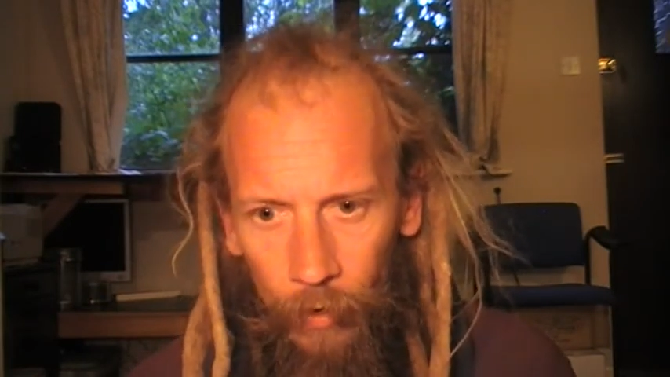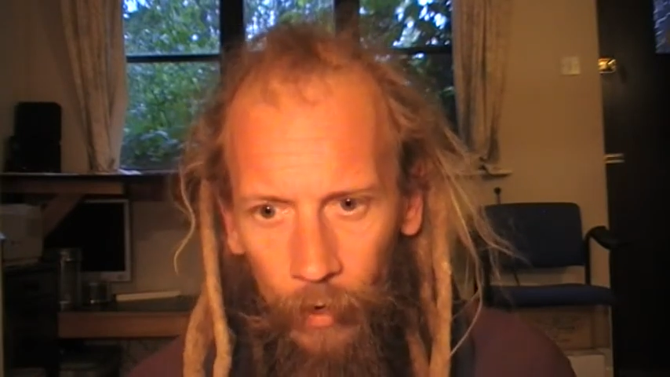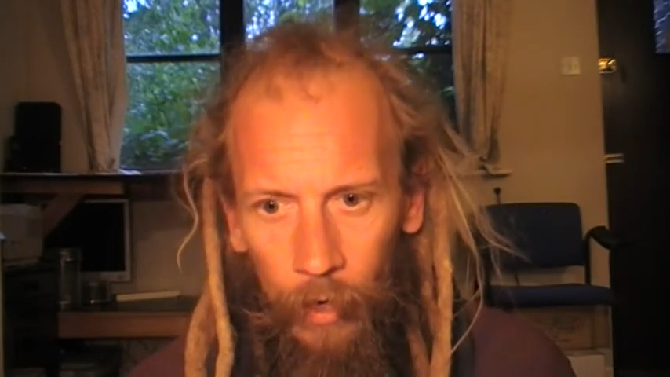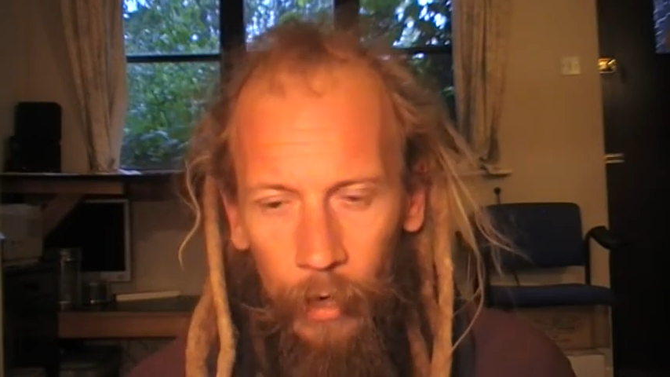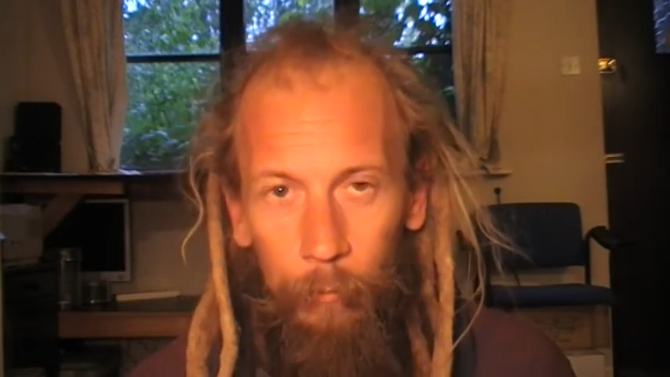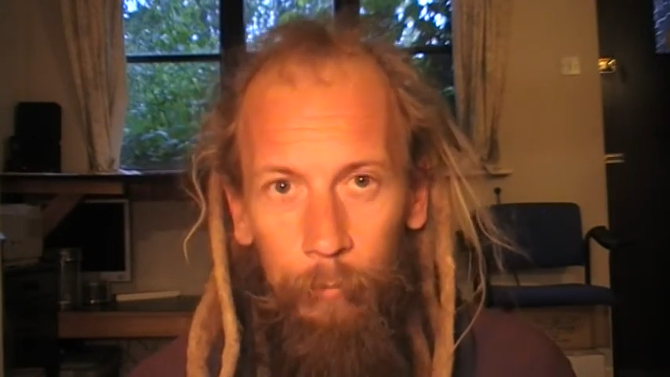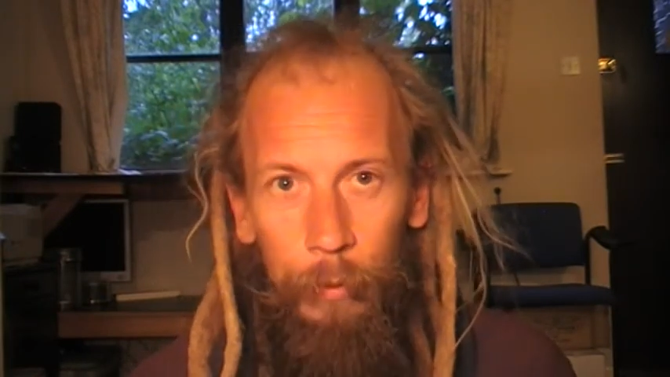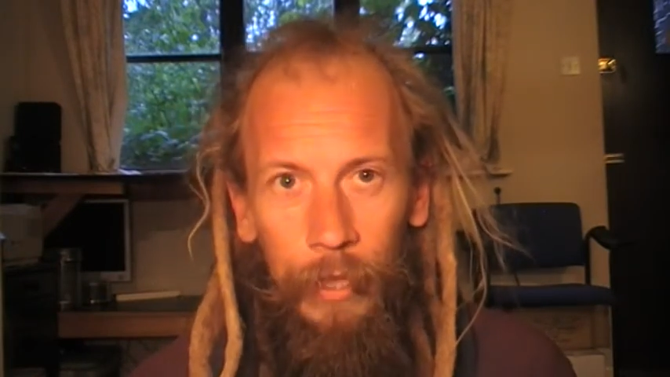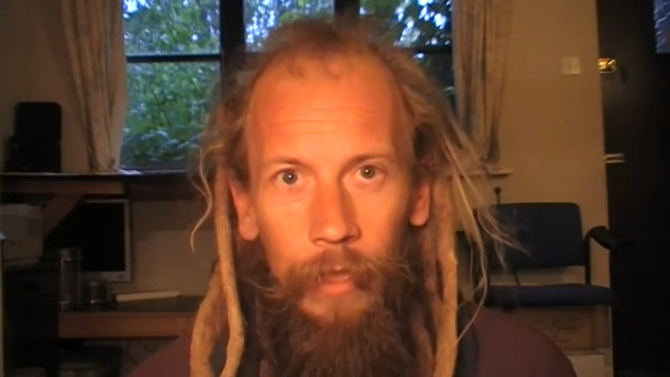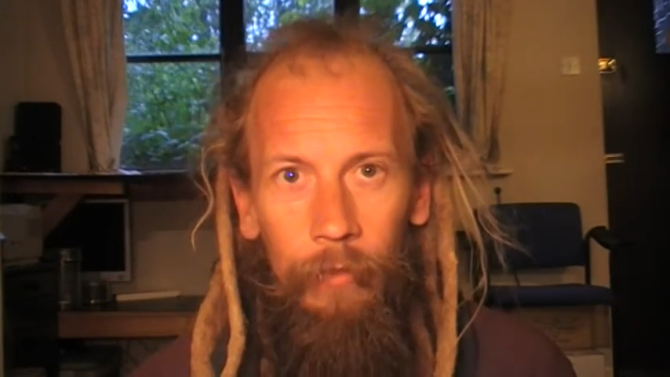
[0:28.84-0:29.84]

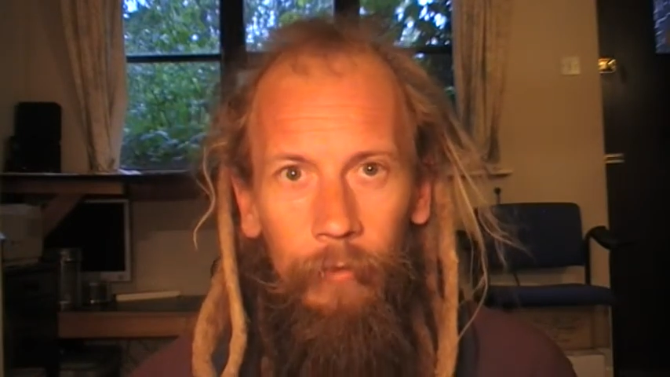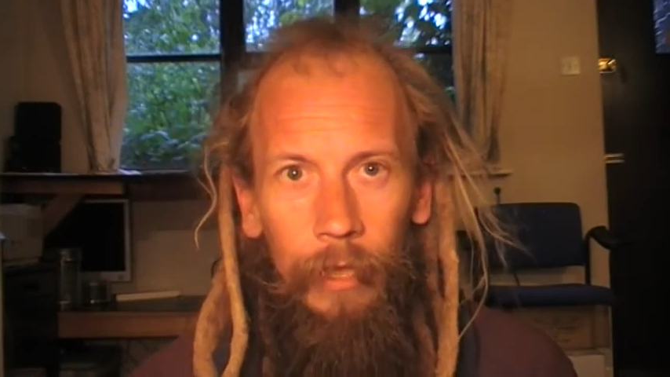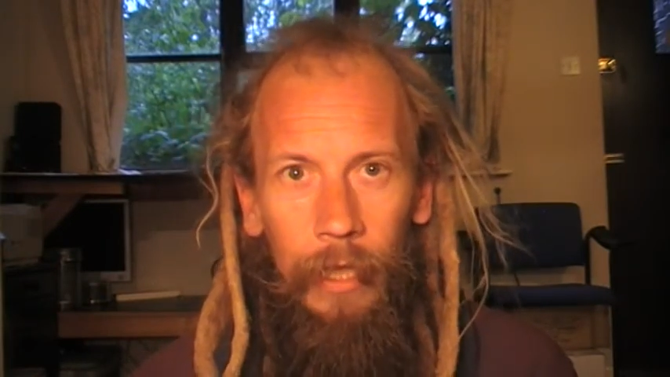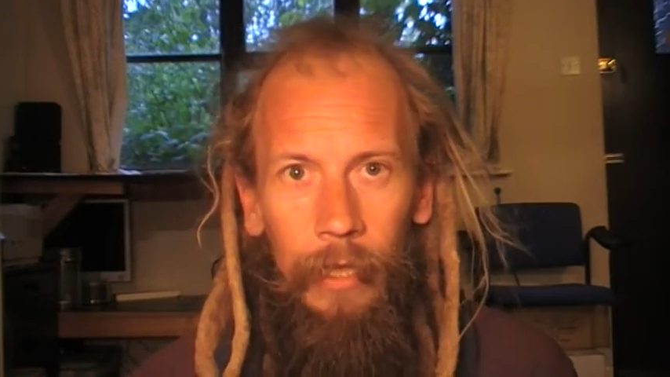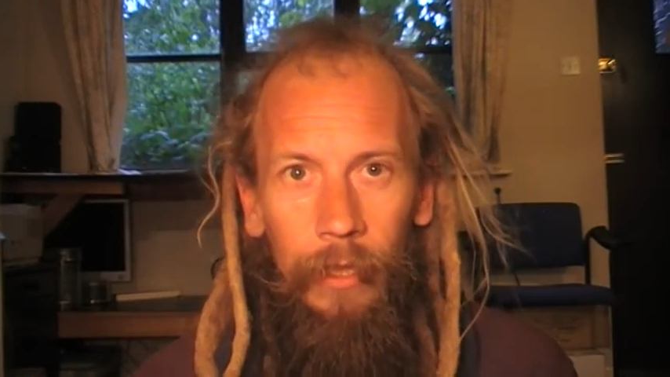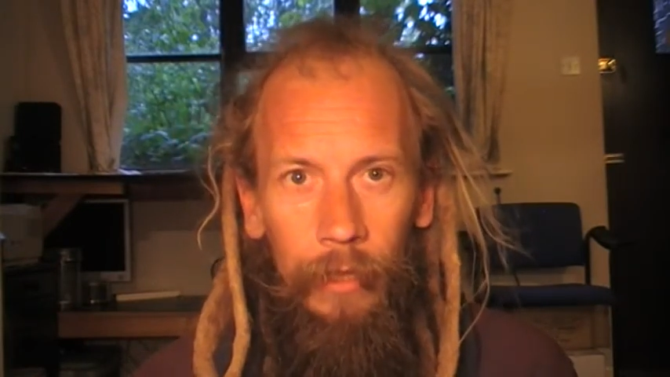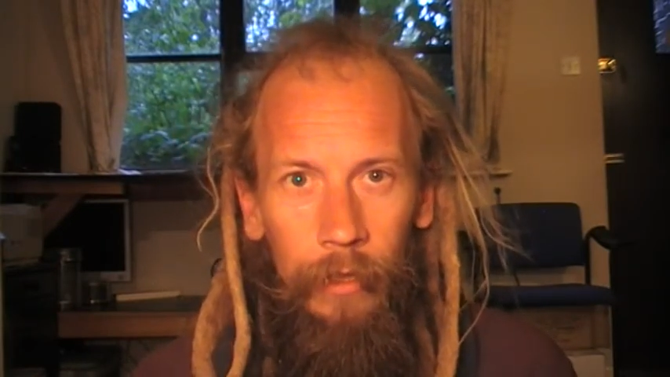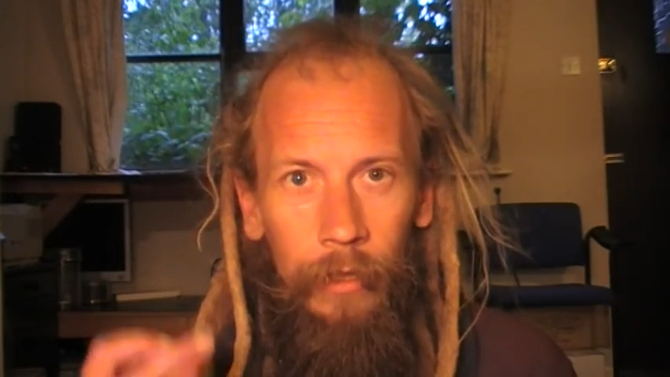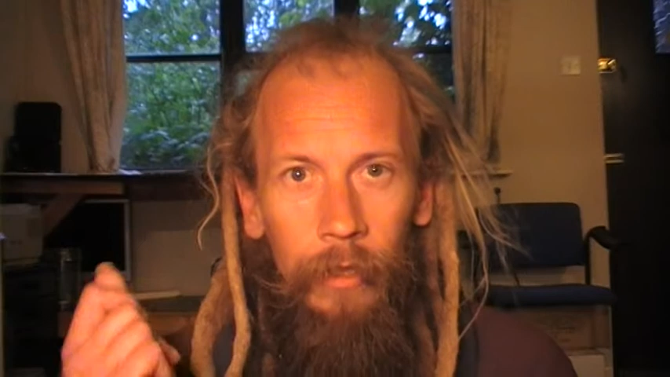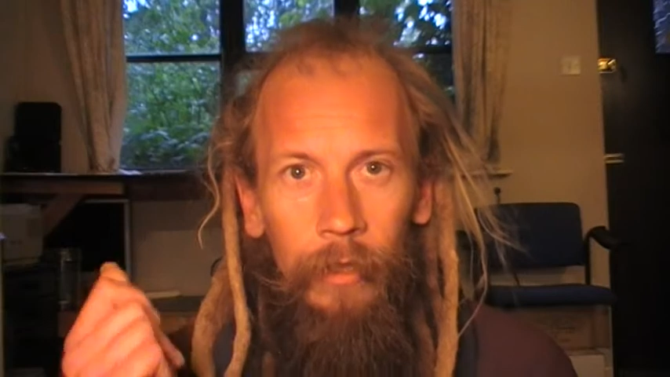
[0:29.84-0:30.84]
but it really
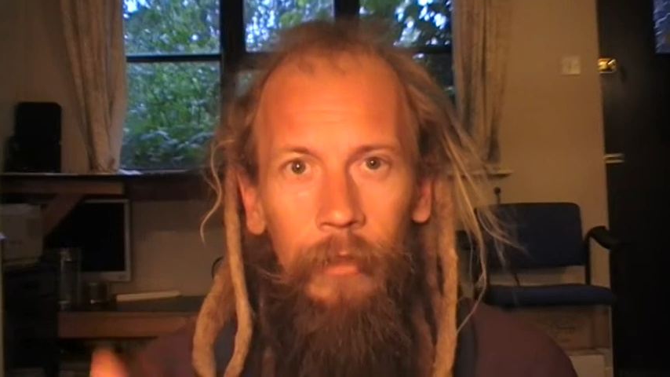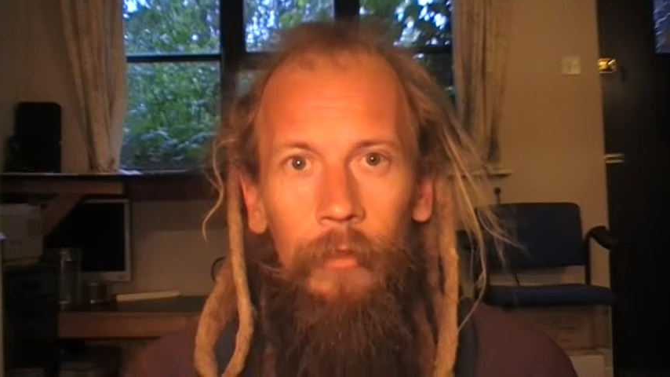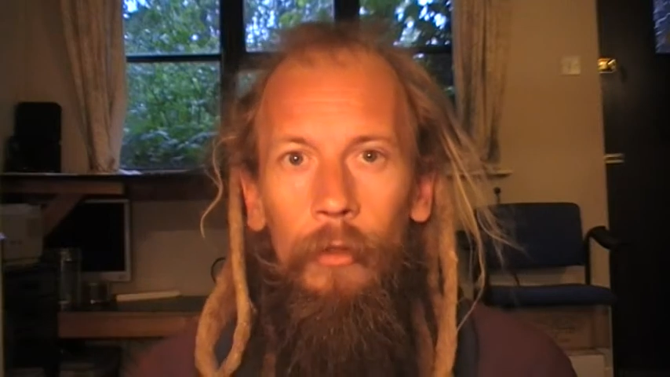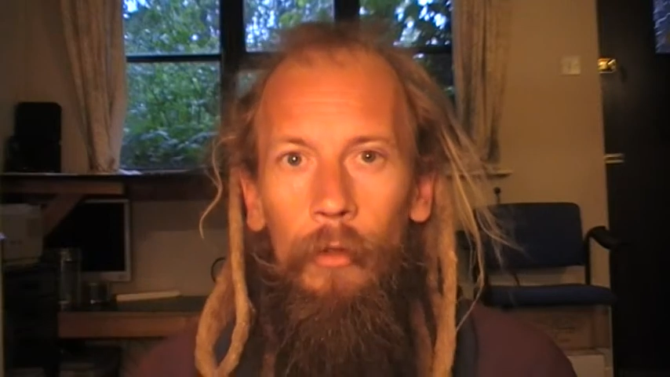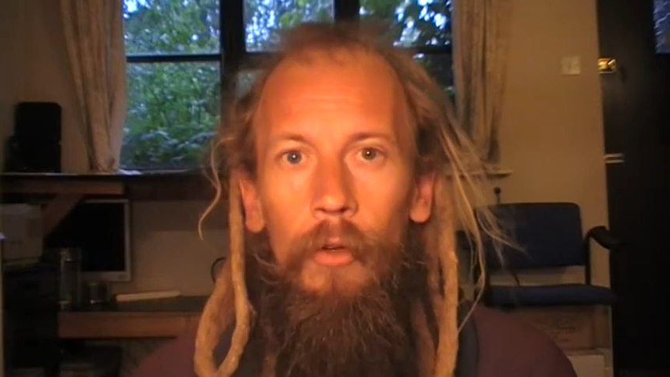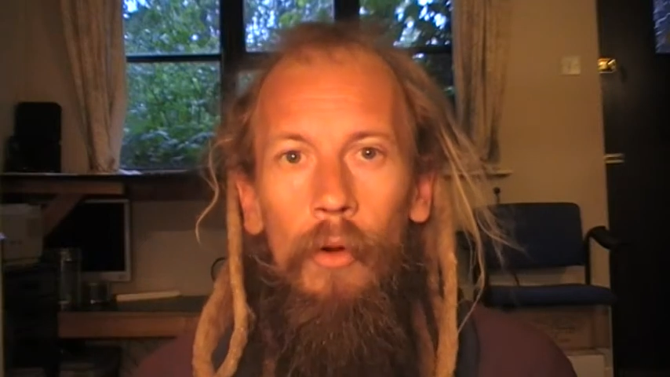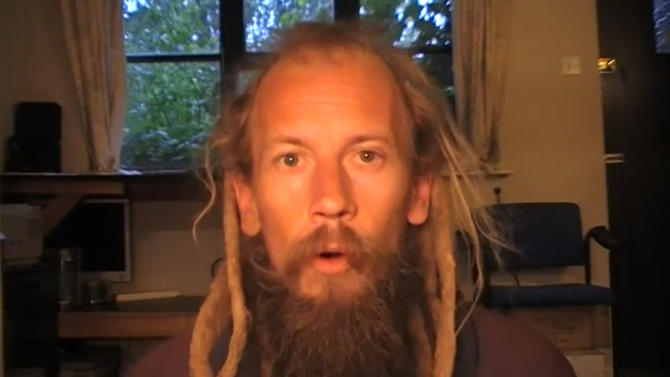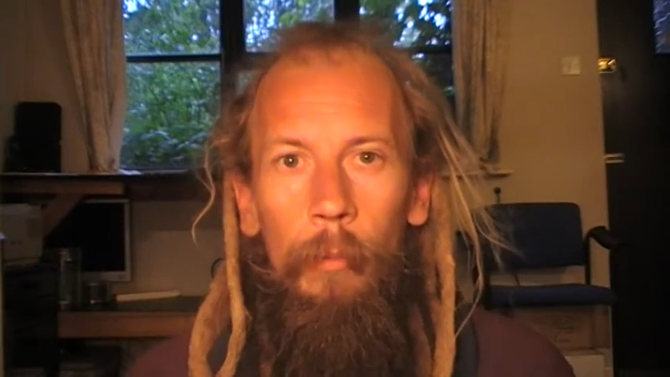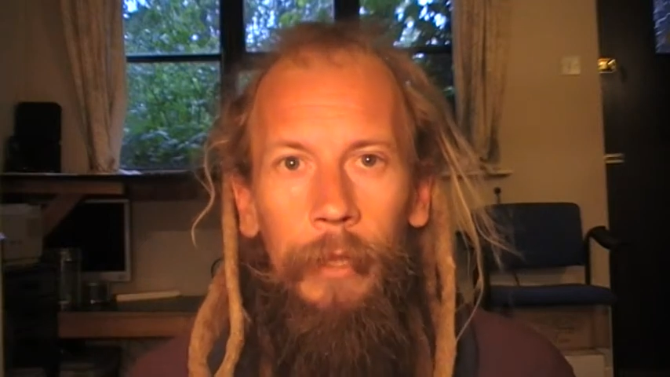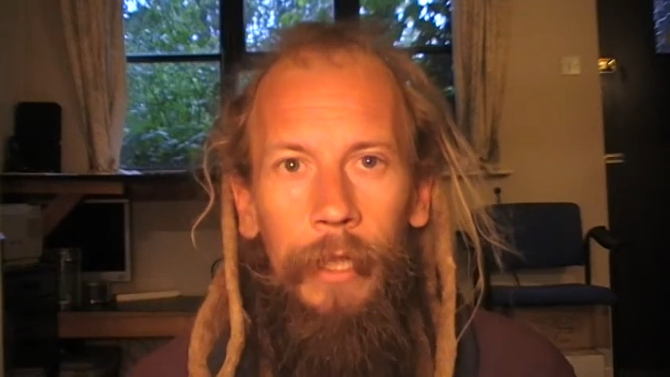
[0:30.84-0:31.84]
sort of
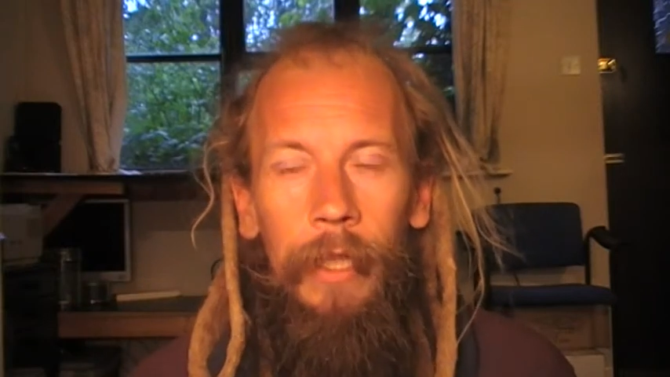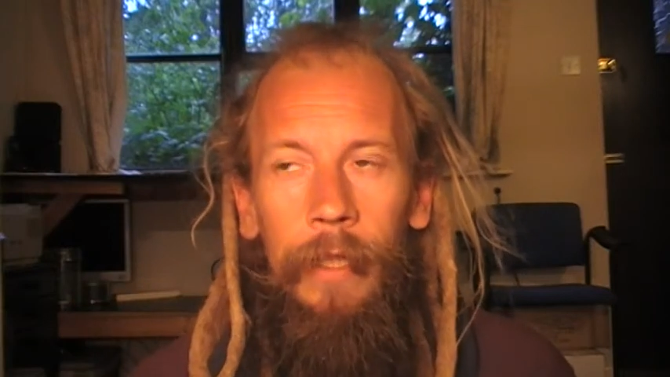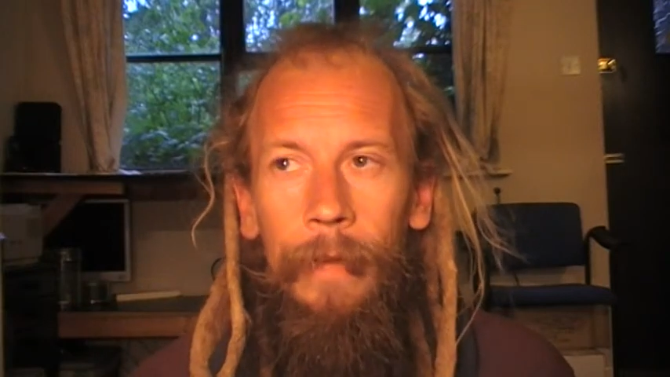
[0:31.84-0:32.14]
caught me.